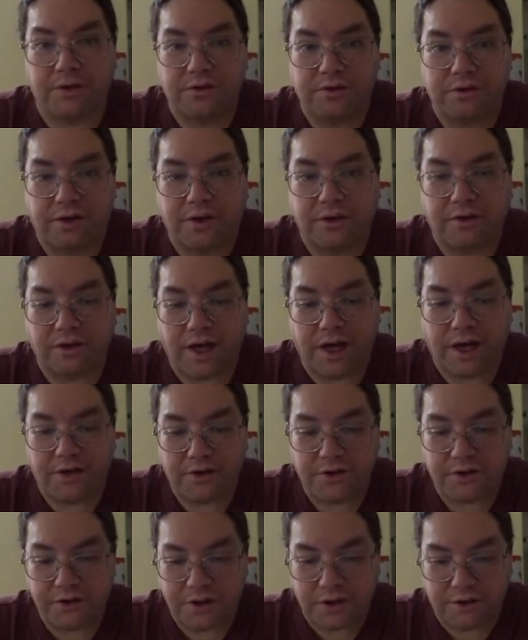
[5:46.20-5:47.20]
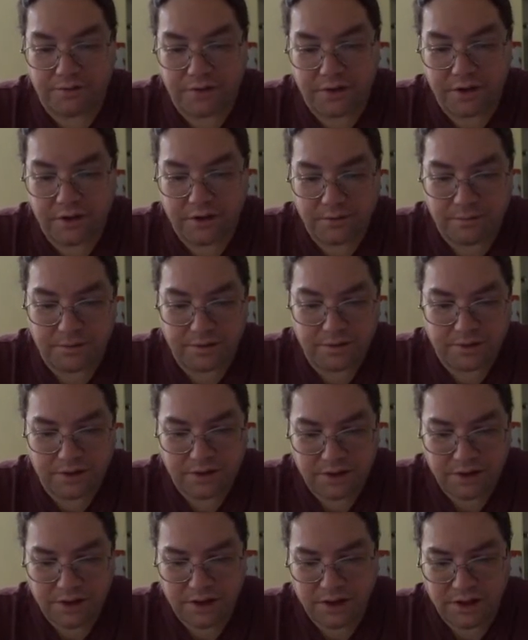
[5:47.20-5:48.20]
so you don't gas yourself to death. But
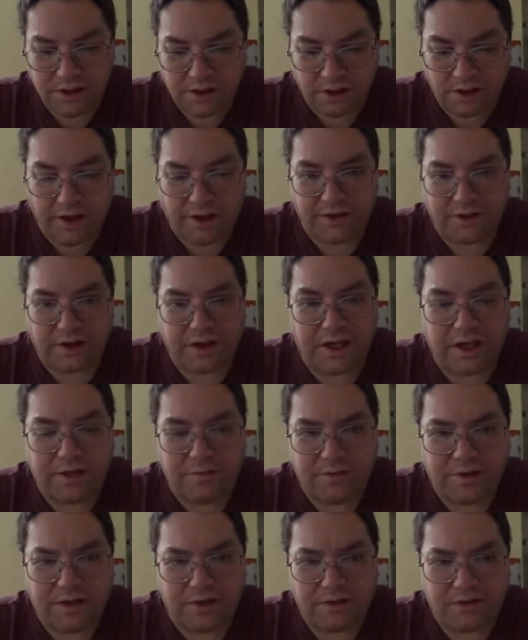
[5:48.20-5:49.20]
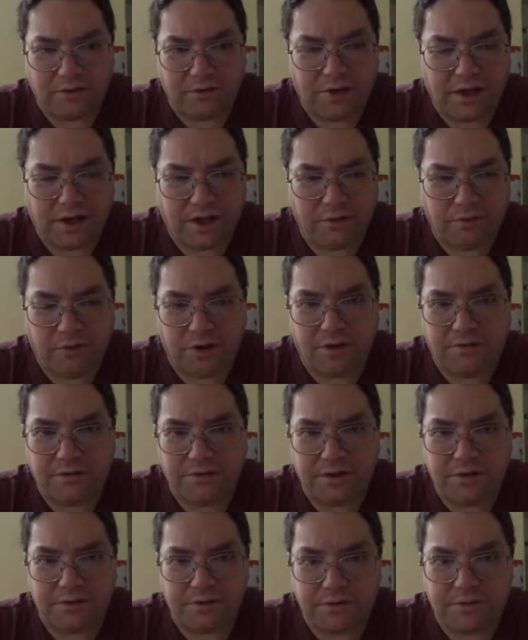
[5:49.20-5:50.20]
or I think ABS or one of them
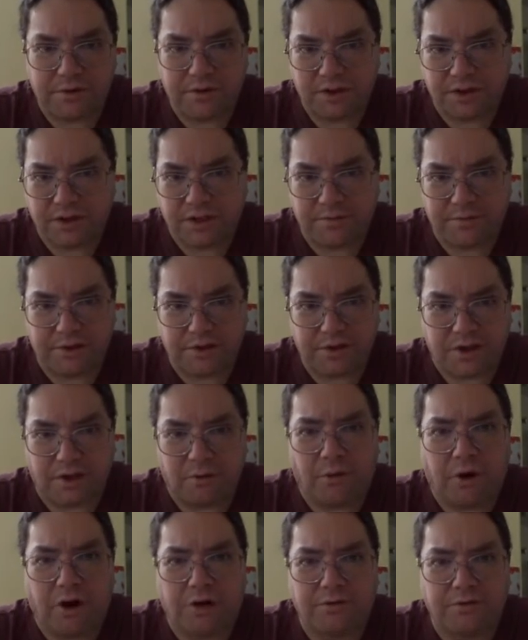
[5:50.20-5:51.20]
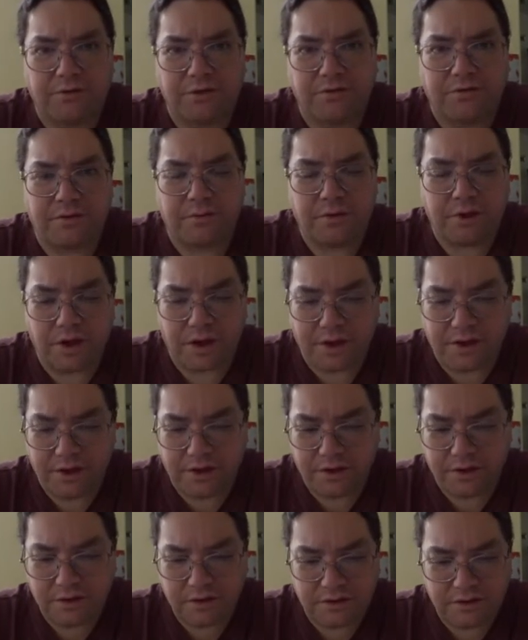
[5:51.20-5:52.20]
supposedly smells like waffles from what I
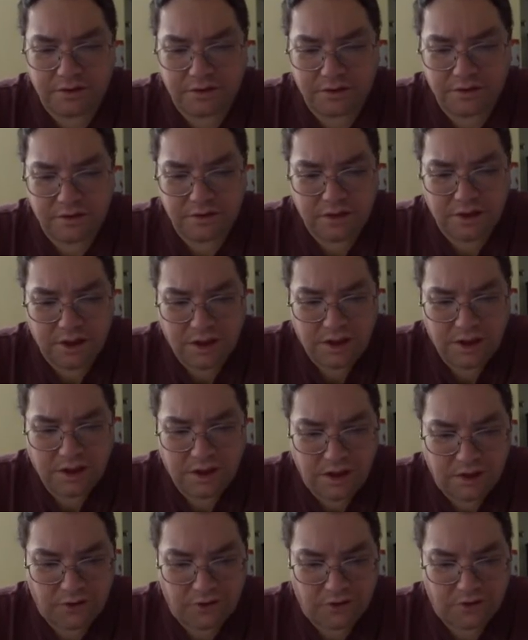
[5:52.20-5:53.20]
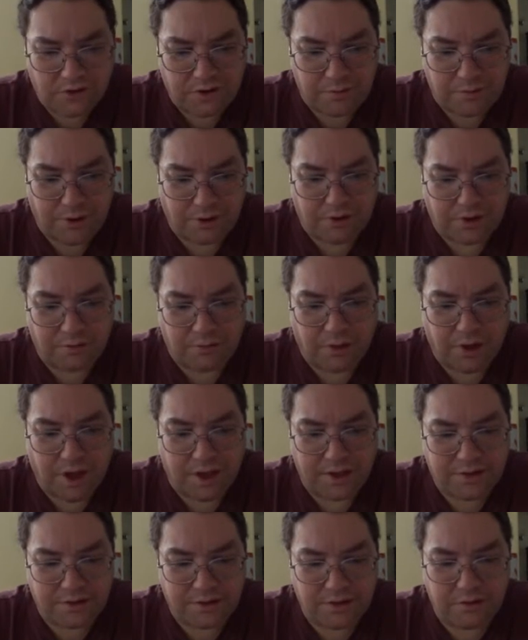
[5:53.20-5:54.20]
hear. So who knows? It's melting
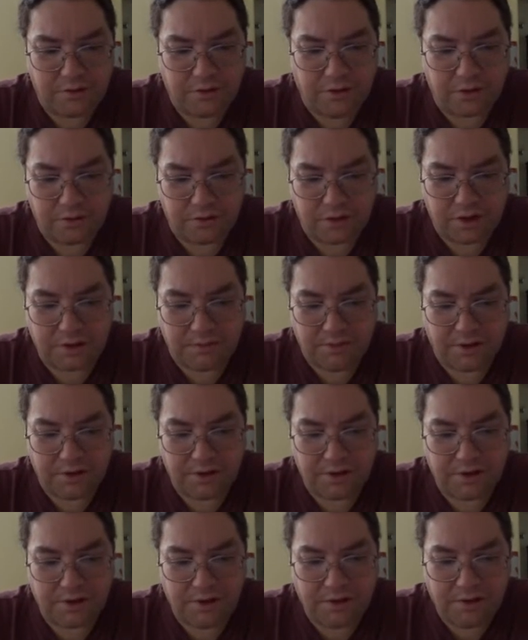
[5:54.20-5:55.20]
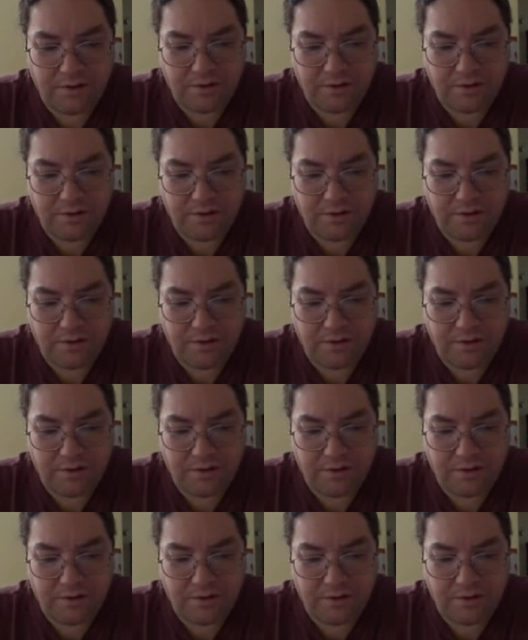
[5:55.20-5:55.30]
plastic, so who knows what it smells like. It